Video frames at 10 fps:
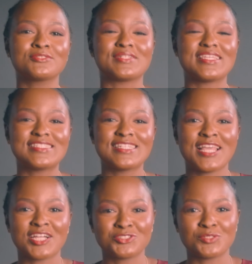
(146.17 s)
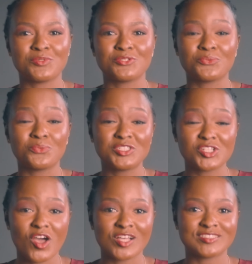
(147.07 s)
to easily attribute which
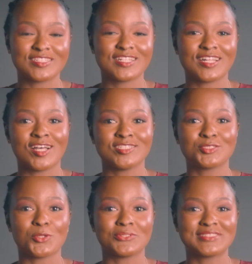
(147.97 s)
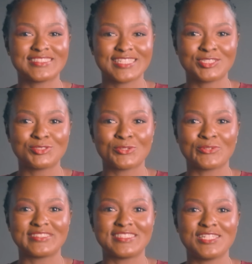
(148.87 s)
asset class or sector
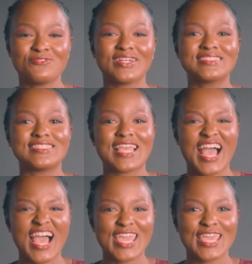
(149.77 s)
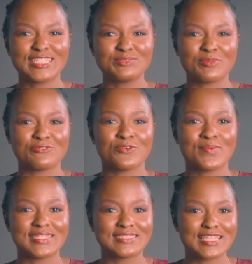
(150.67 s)
delivers the highest
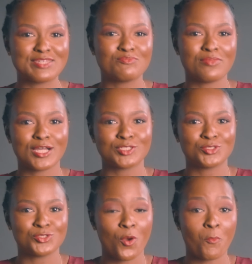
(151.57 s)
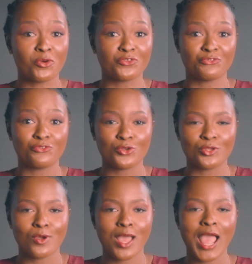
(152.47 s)
performance impact to your
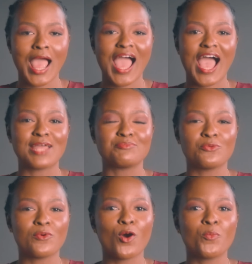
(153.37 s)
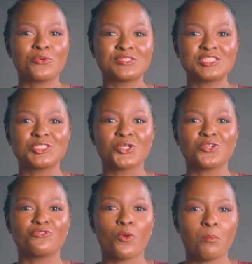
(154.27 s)
portfolio and be well
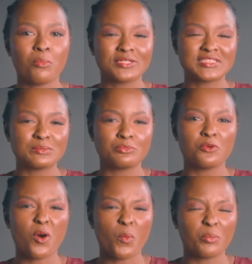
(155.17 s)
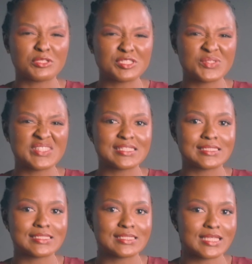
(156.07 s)
positioned for possible
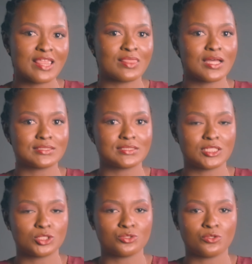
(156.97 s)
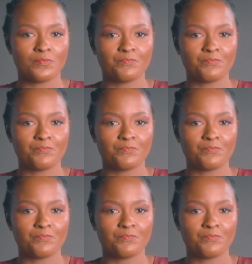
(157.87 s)
opportunities in that sector.